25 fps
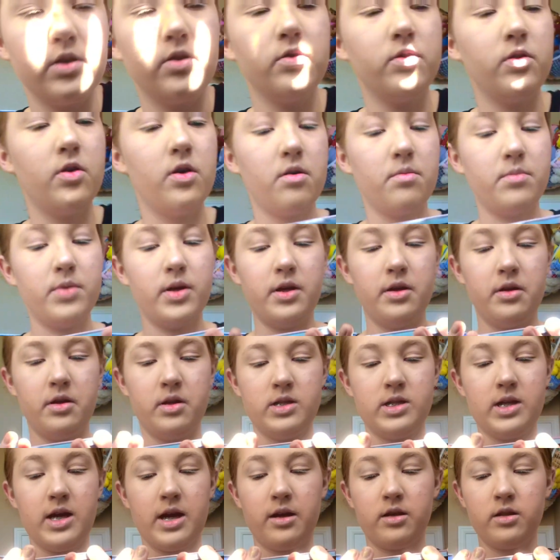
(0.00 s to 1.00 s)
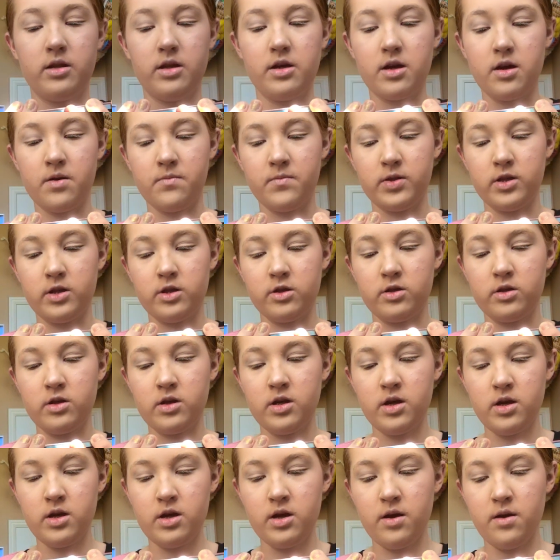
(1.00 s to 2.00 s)
I don't know how many exactly come in this,
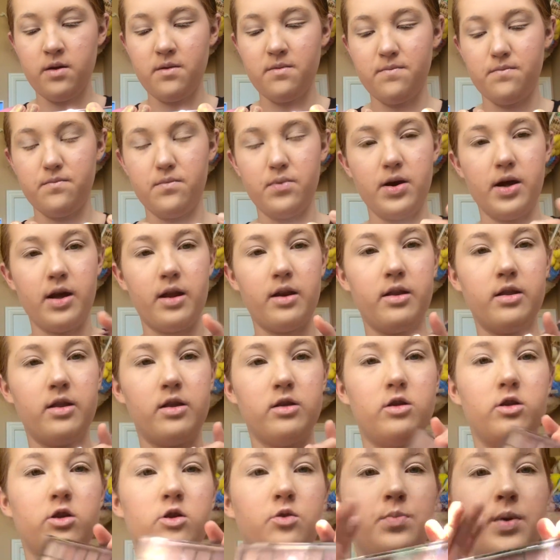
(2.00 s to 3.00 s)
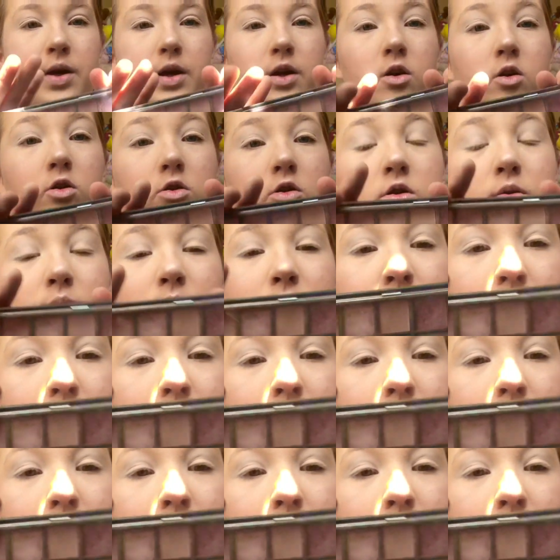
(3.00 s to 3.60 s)
but this is by Ulta